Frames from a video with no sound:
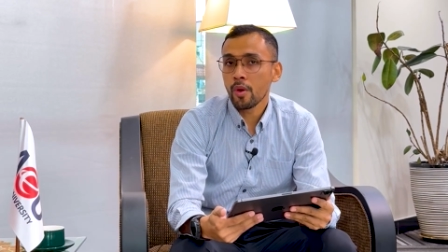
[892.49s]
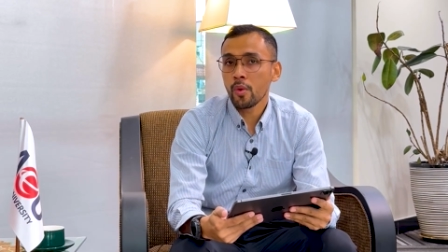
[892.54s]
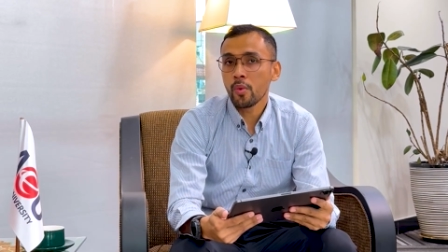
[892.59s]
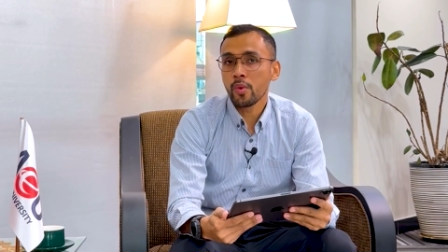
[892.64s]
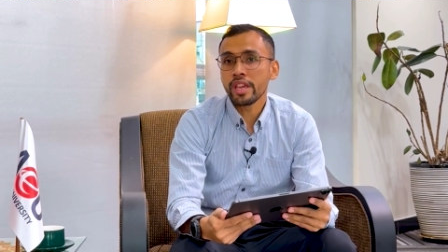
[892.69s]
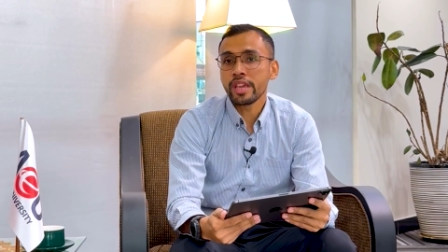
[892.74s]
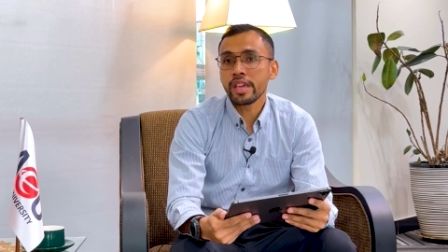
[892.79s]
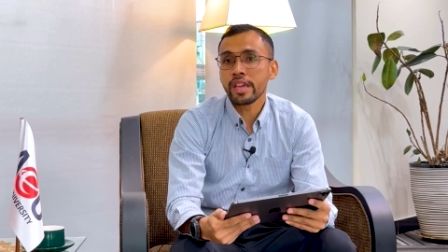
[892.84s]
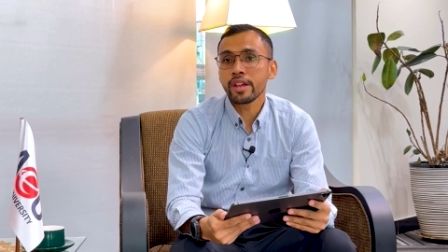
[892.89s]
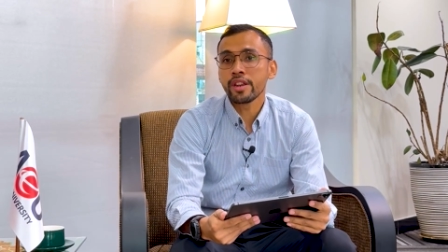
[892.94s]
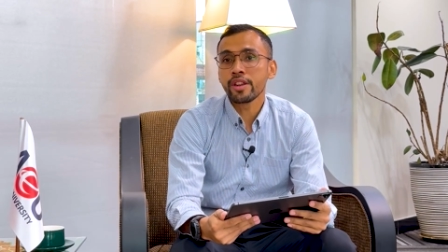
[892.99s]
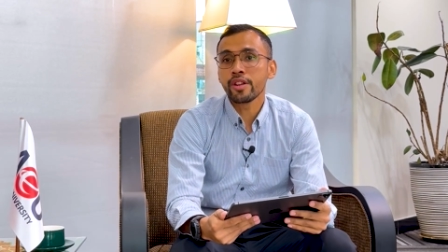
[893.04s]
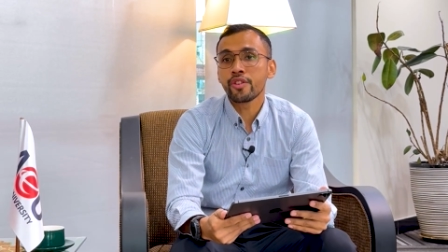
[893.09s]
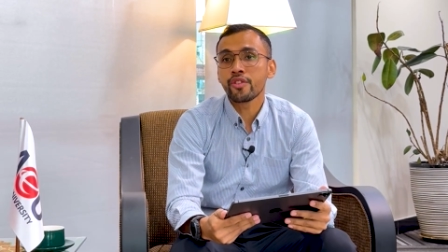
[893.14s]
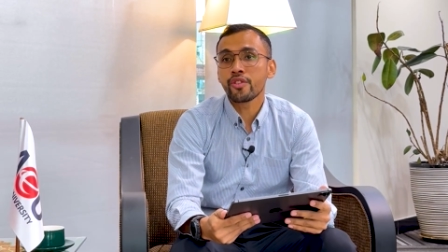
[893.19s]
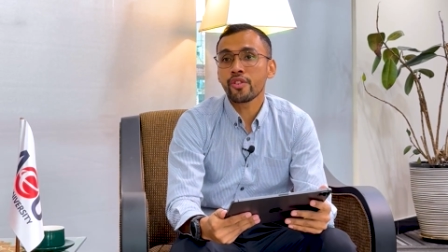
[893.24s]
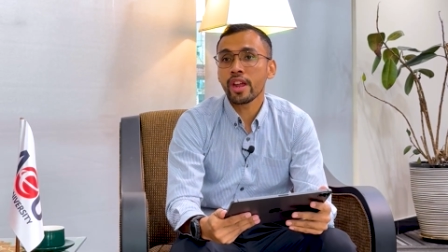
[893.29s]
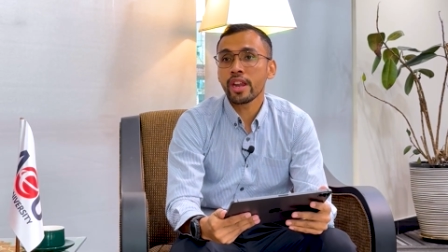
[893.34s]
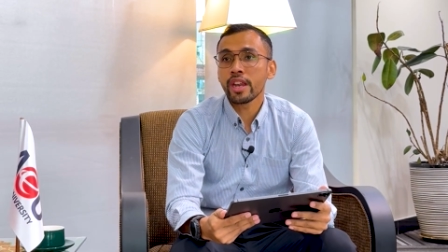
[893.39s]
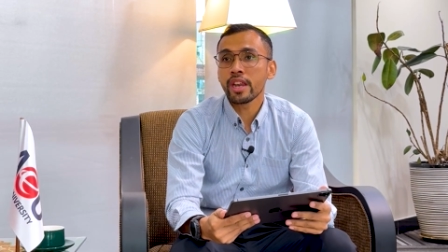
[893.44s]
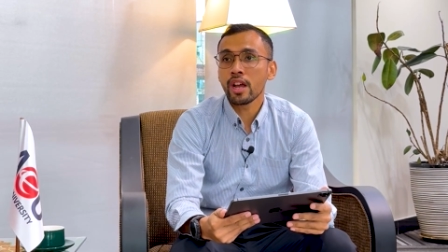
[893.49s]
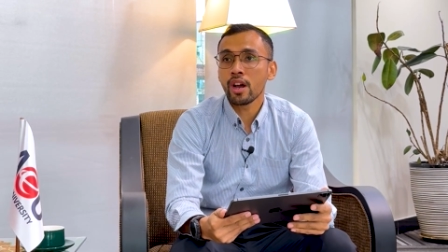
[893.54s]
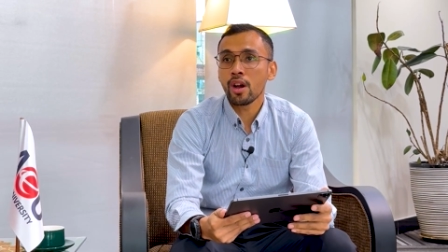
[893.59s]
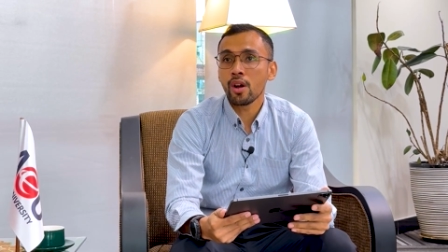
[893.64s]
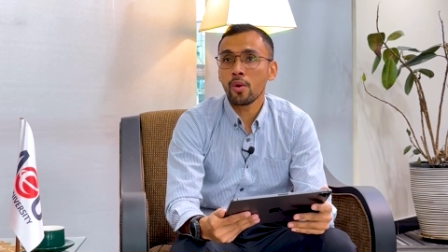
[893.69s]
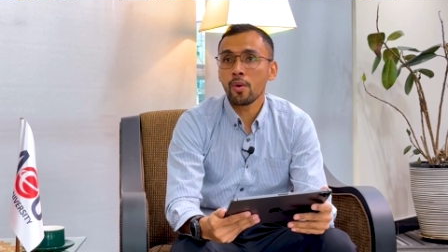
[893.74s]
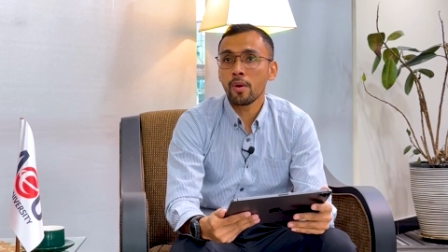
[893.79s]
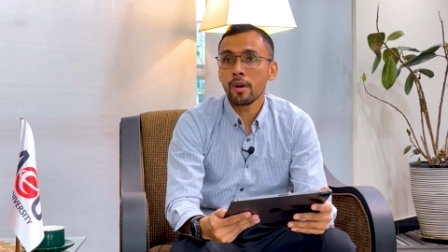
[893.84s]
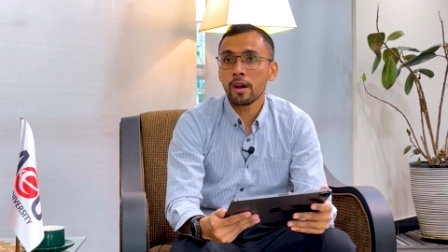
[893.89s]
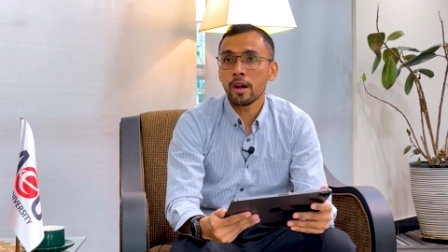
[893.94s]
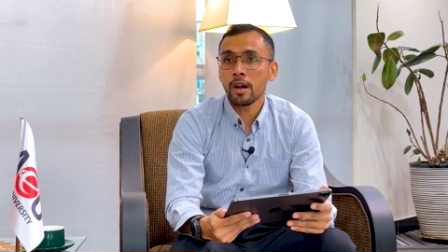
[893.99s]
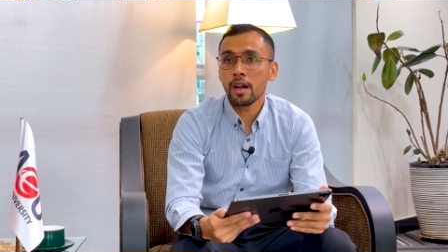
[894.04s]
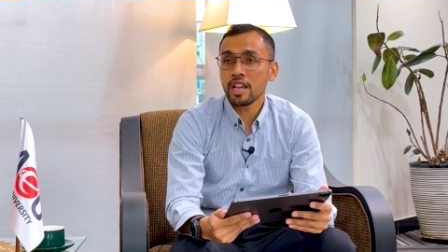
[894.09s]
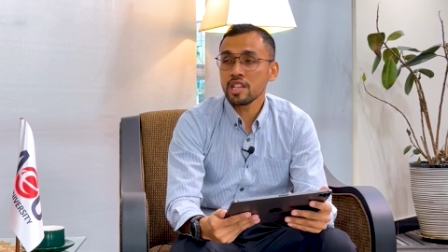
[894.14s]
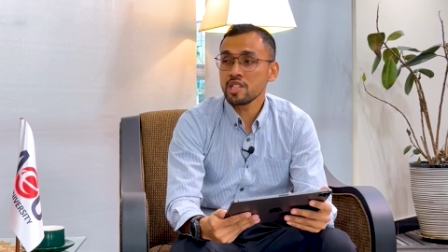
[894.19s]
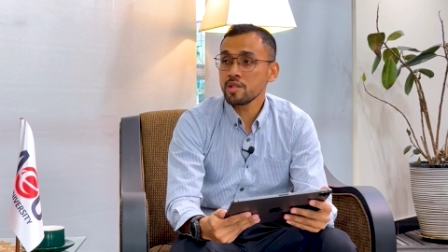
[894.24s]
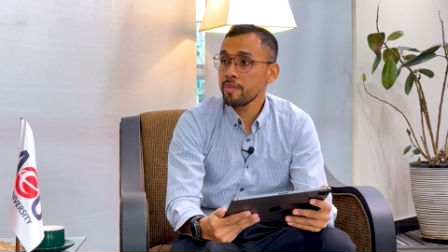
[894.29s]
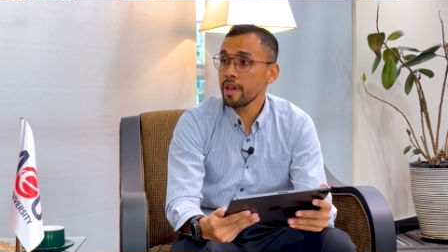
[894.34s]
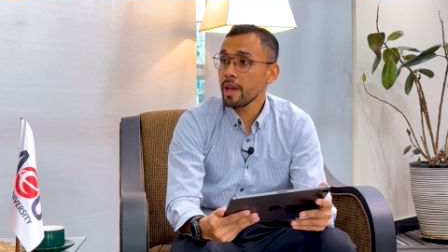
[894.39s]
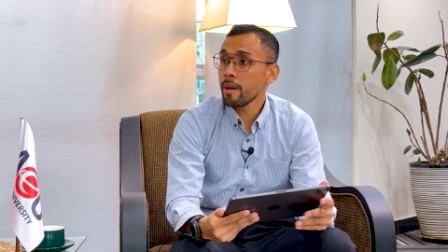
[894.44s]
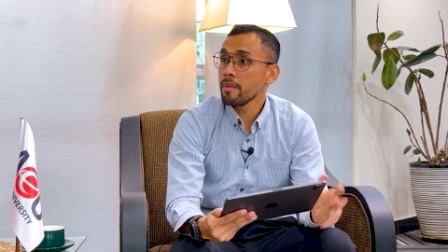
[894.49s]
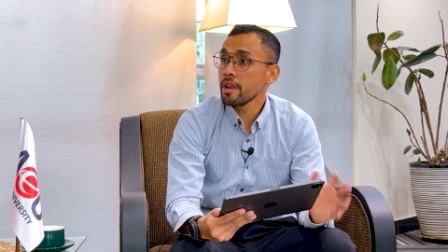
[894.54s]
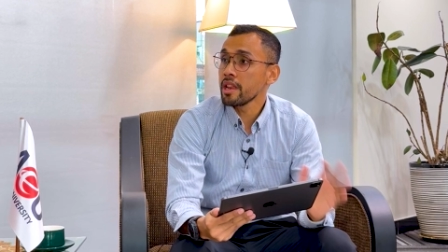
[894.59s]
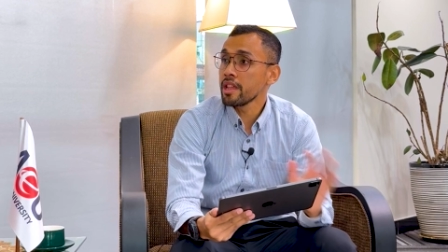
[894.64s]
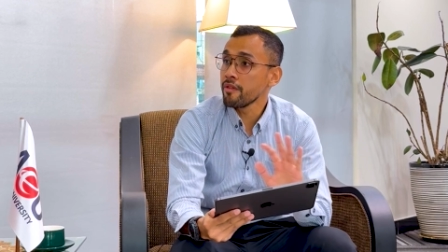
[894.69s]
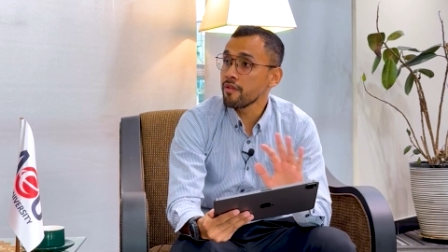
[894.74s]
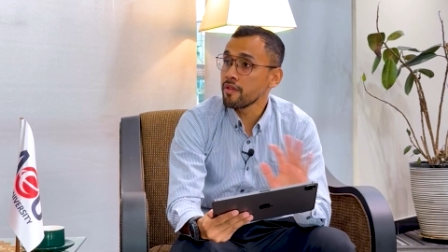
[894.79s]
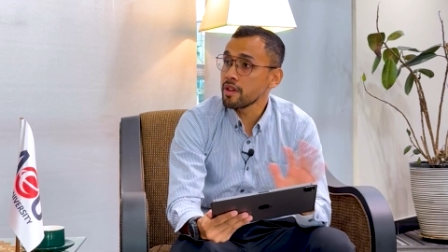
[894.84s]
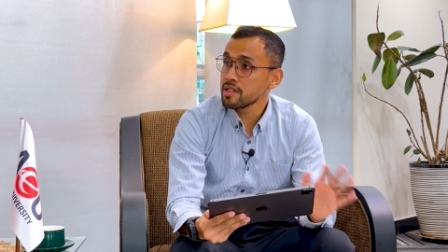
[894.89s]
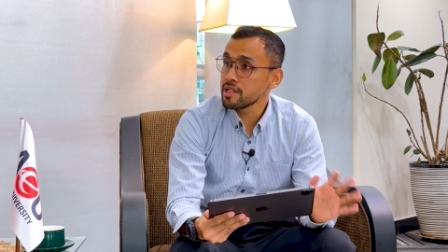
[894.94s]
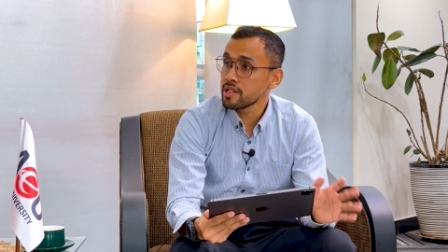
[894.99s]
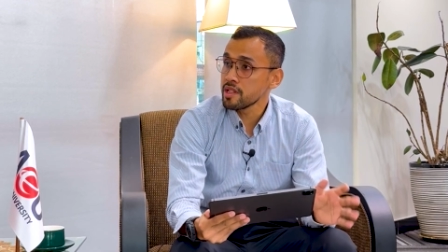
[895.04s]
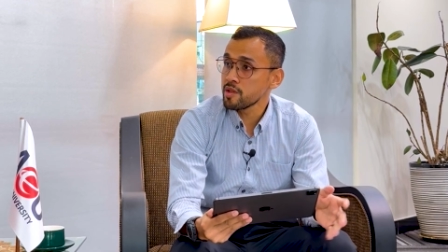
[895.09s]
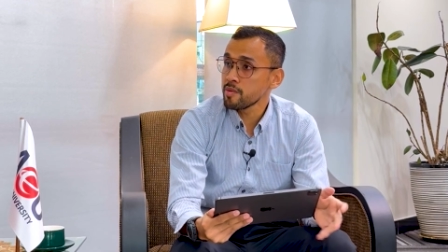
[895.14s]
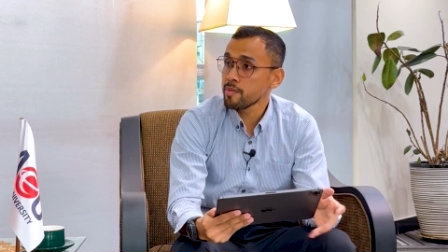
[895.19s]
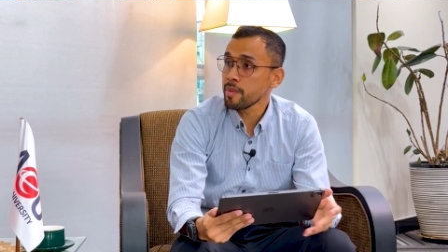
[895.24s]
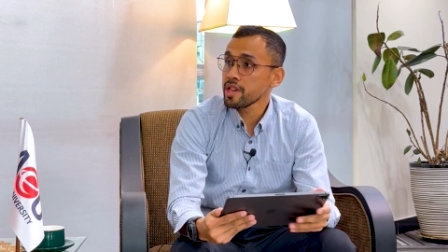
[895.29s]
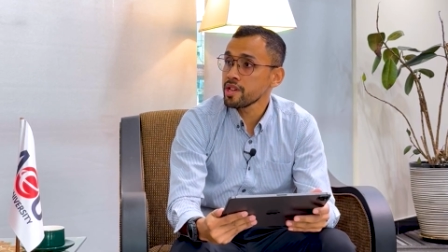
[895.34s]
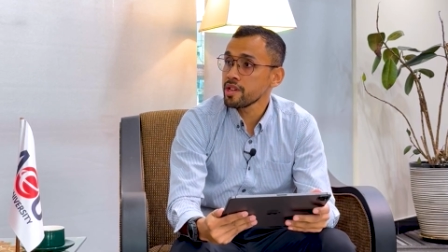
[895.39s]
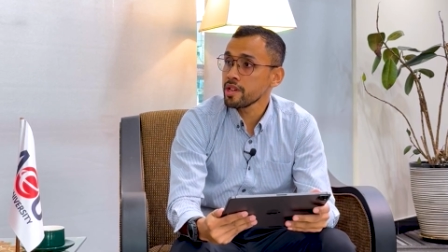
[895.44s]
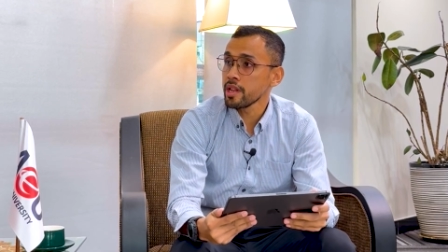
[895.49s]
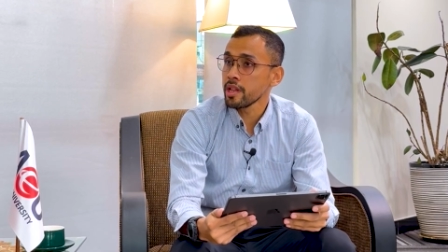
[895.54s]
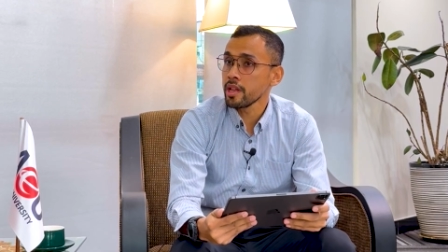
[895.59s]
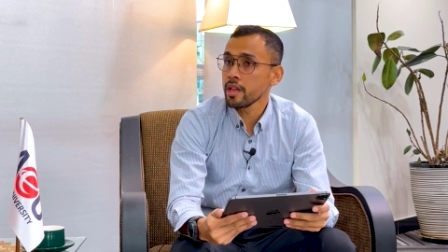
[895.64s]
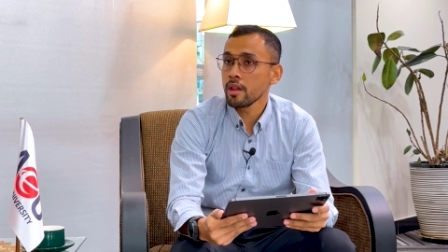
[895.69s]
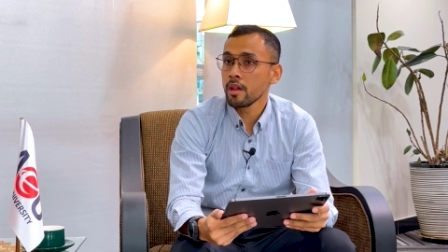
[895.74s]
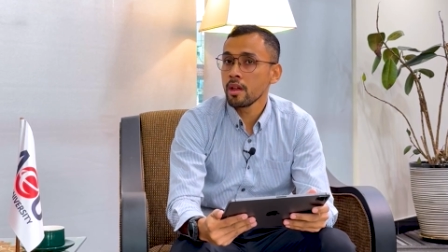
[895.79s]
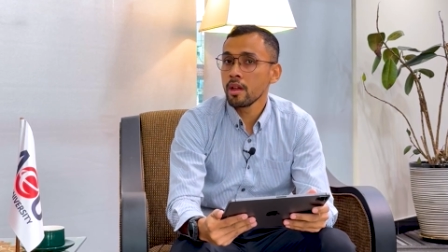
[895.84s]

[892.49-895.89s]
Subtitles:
We hear the trend now, SPM leavers especially,